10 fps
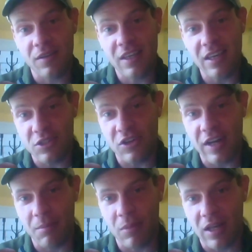eastern
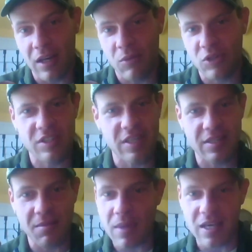hemlock, which is
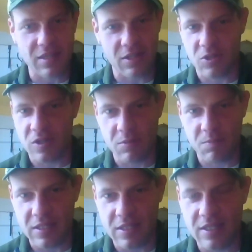this amazing tree
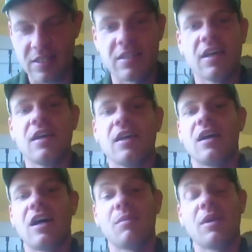species.
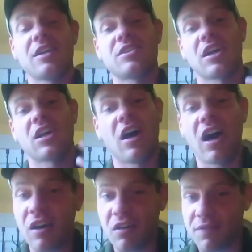It's a
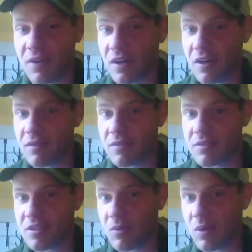conifer,
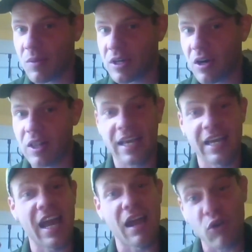so what we call like
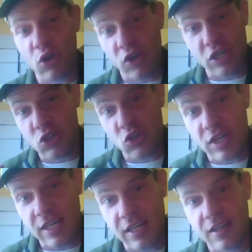an evergreen
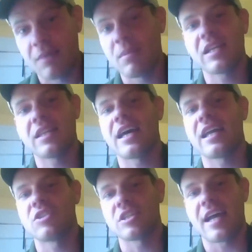tree, meaning that
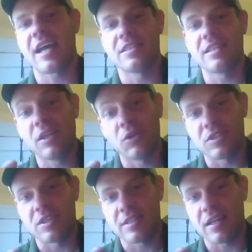it just has
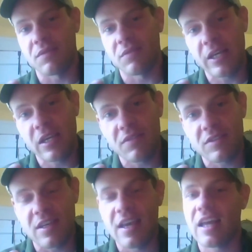needles instead of
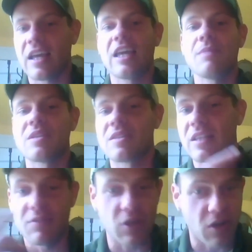leaves, and it keeps its
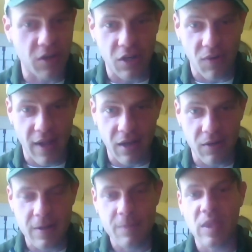leaves all year round.
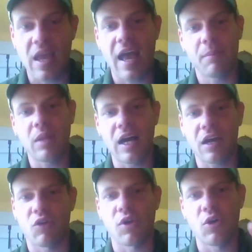
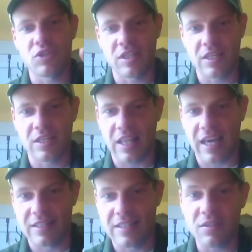Hemlock grows in these
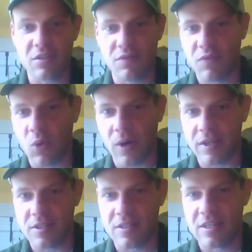like dense
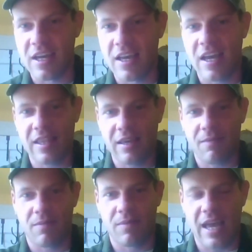forests,
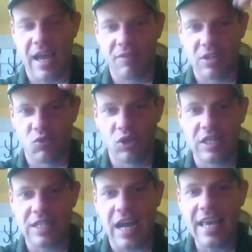and they have these
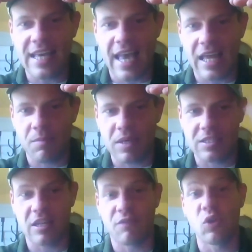really tight canopies,
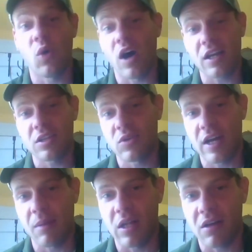and if you walk into a
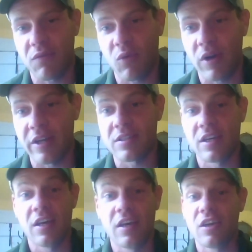hemlock forest,
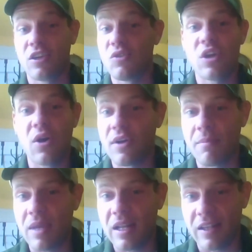you know it
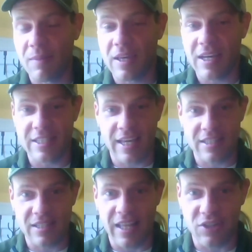immediately because it
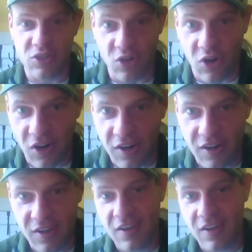gets like dark